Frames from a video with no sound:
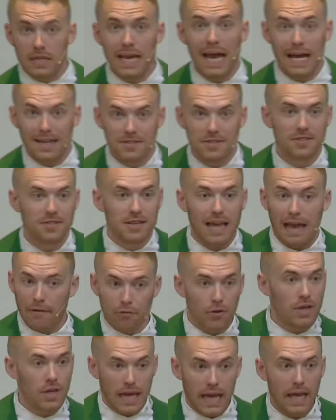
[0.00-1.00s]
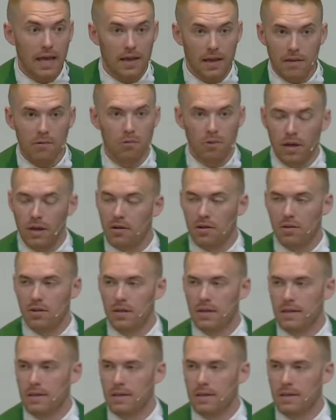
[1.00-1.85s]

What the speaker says: Yes, every day it will.